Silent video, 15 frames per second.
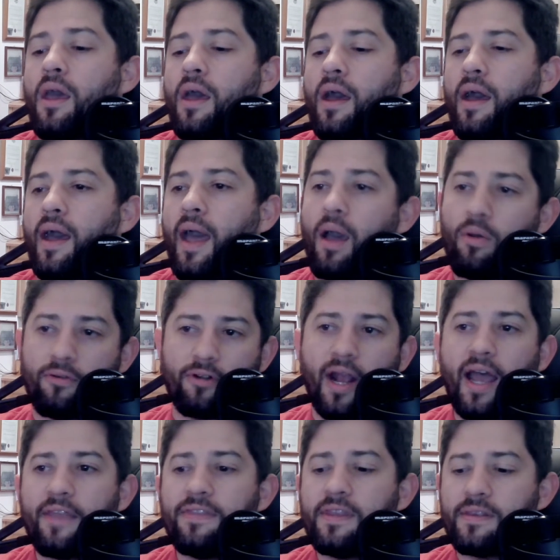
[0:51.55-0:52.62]
However,
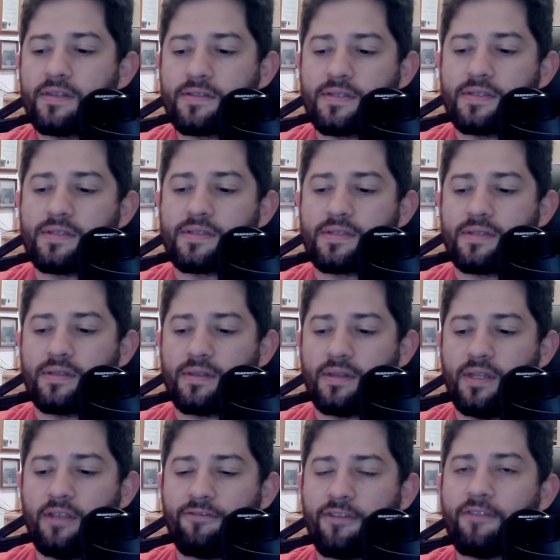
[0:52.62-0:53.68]
I think this is,
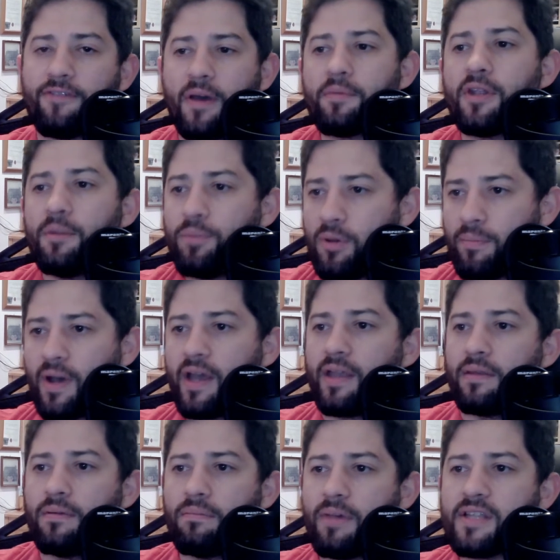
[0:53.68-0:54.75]
if I'm going to put
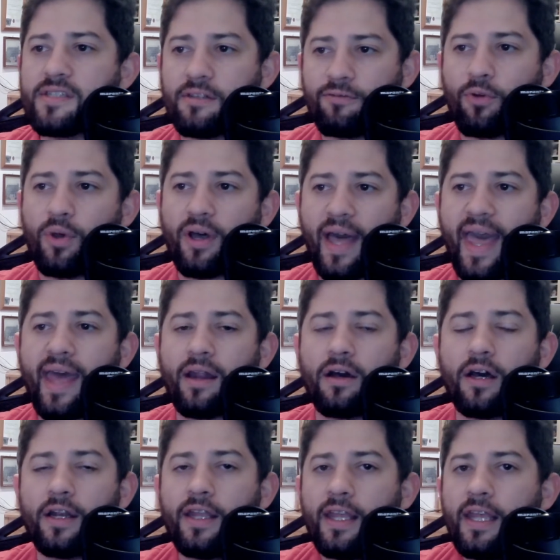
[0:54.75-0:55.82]
my tinfoil hat
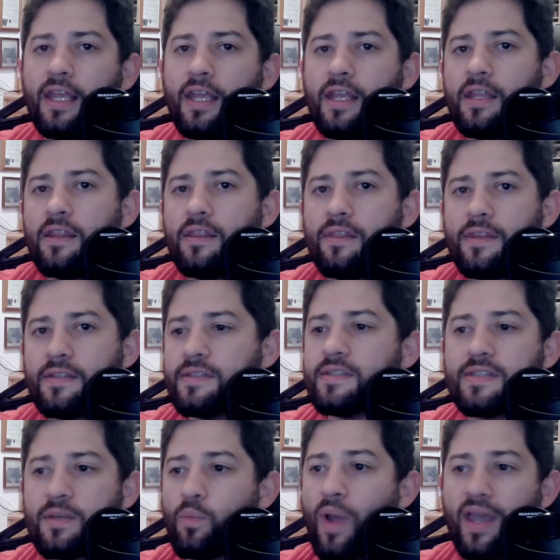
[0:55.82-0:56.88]
on, this
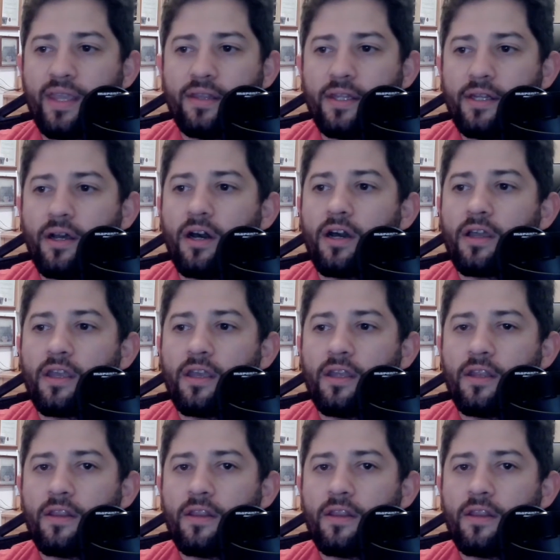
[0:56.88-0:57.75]
is him wagging the dog.